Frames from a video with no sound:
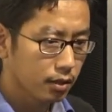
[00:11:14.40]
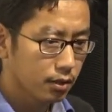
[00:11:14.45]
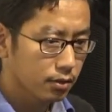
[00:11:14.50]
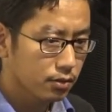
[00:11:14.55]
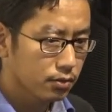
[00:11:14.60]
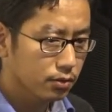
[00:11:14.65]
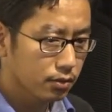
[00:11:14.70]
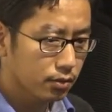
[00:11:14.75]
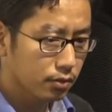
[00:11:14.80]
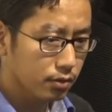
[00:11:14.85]

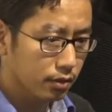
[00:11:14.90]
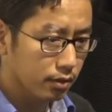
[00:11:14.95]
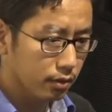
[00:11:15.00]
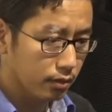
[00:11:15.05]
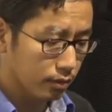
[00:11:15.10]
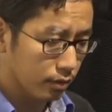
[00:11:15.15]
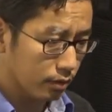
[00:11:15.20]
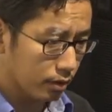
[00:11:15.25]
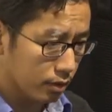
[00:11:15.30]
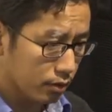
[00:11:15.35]
So
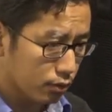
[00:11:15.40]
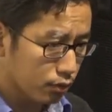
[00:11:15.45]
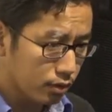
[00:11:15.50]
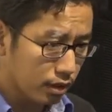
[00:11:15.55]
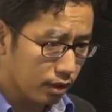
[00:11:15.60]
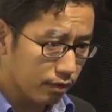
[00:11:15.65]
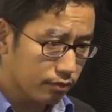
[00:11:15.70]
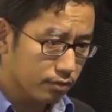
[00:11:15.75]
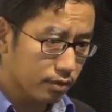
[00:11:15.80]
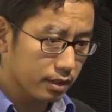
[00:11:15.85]
soon
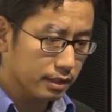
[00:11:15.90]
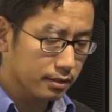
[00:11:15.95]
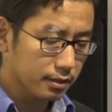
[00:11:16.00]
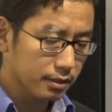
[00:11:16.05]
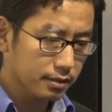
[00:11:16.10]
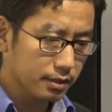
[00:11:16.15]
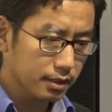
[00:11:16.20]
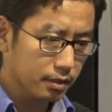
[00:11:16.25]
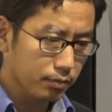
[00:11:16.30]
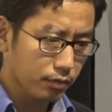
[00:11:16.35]
after, as I
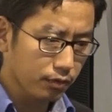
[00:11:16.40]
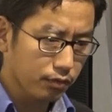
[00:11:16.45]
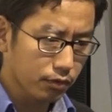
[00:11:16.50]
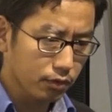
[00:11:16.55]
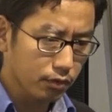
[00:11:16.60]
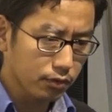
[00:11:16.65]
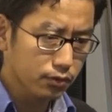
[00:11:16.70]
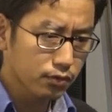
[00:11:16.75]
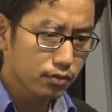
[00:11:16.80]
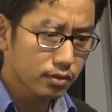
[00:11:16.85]
said
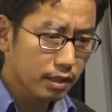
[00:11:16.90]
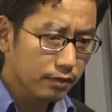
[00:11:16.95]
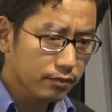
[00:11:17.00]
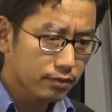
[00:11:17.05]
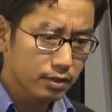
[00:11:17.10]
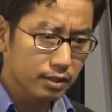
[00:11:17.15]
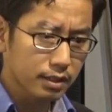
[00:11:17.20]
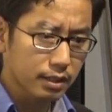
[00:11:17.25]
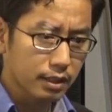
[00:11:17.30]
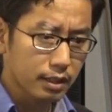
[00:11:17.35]
before, soon
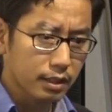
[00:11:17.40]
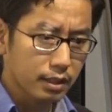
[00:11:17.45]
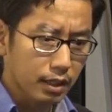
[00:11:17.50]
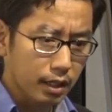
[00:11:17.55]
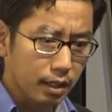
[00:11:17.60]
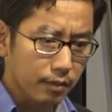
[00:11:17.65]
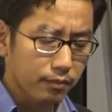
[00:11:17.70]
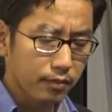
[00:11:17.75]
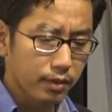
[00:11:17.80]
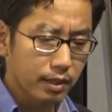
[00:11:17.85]
after the
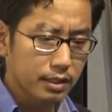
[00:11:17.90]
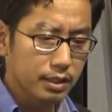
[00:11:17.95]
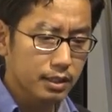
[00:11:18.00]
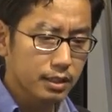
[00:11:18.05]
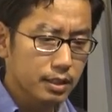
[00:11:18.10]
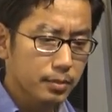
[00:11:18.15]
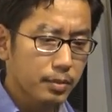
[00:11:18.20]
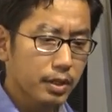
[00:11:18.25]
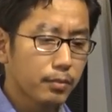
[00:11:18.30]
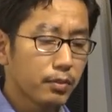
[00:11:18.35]

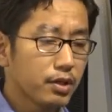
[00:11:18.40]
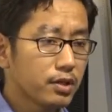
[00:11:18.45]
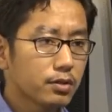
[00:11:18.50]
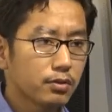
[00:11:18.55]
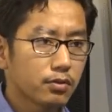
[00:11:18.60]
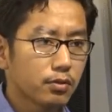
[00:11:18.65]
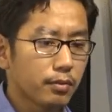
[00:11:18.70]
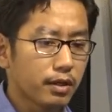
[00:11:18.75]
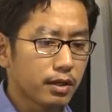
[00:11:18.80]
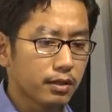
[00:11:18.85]
upgrading Tibet
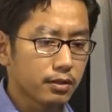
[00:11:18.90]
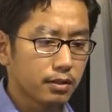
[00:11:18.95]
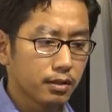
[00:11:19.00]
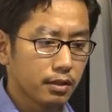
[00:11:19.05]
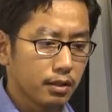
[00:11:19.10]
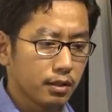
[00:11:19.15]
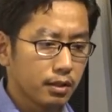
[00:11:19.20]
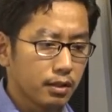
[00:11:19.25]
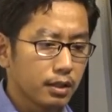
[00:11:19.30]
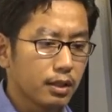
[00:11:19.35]
military command,
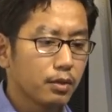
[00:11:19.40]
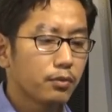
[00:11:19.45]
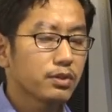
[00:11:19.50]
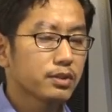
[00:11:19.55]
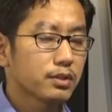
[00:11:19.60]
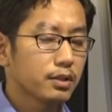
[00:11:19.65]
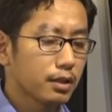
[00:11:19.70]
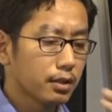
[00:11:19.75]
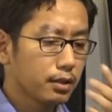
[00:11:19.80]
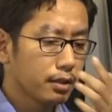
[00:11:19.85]
there
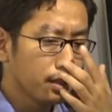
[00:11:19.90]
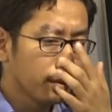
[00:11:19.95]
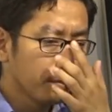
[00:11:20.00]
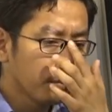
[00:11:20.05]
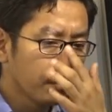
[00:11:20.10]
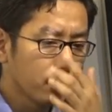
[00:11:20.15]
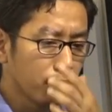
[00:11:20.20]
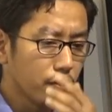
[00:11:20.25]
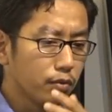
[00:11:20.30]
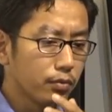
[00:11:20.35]
was a
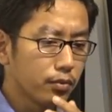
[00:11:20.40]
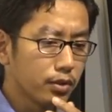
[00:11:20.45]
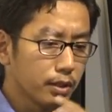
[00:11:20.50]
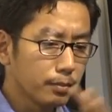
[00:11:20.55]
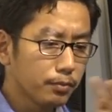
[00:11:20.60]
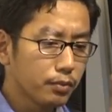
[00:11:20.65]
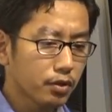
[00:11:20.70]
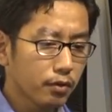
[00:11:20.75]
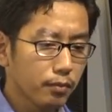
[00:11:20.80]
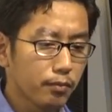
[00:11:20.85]

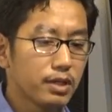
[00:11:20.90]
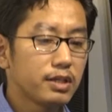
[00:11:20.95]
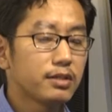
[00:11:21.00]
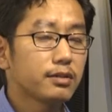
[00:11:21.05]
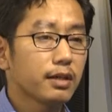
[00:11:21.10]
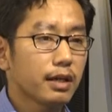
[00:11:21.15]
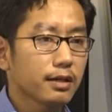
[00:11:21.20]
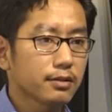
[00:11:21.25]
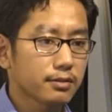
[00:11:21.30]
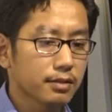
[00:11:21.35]
number of
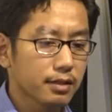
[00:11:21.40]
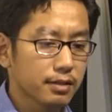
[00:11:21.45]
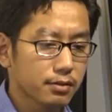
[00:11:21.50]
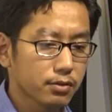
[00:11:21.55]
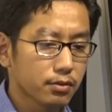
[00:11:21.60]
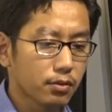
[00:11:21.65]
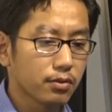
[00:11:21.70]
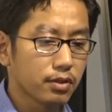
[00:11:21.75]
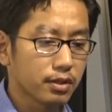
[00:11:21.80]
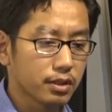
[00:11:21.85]
military
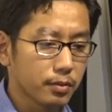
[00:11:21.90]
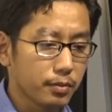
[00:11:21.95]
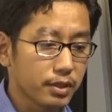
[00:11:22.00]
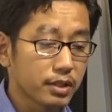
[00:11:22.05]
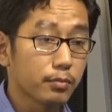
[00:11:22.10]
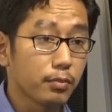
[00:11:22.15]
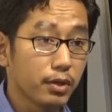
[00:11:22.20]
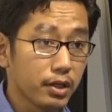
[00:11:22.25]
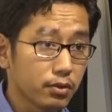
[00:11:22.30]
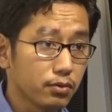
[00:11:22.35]
exercises on the
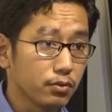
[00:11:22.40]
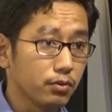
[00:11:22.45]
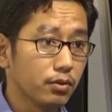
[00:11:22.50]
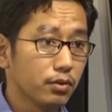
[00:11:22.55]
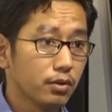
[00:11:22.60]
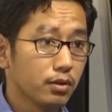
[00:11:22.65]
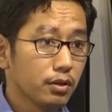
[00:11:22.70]
Tibetan plateau.